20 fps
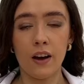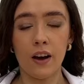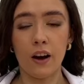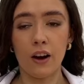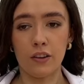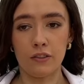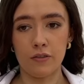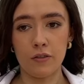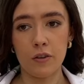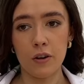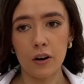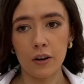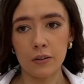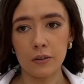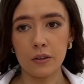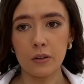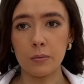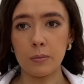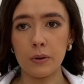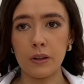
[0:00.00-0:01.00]
I thought I
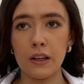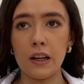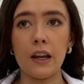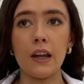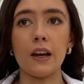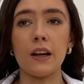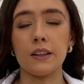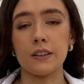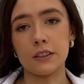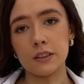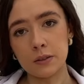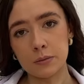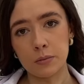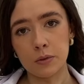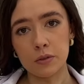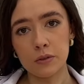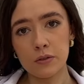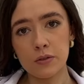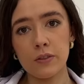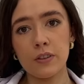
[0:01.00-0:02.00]
would be a
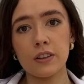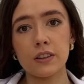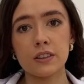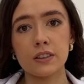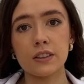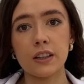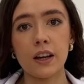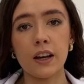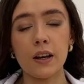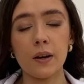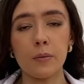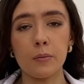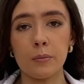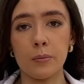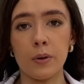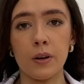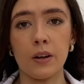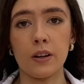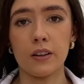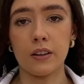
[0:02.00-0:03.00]
small for the skirt,
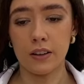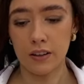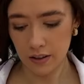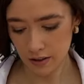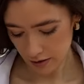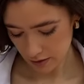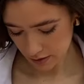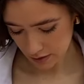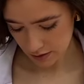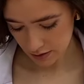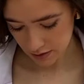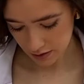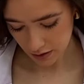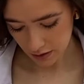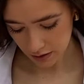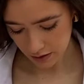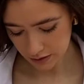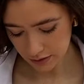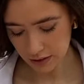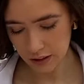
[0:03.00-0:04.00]
but this
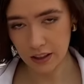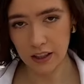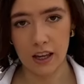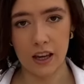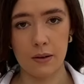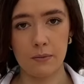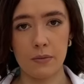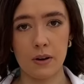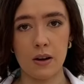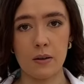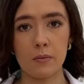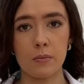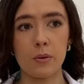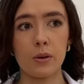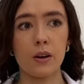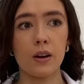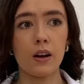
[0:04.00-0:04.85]
sizing came up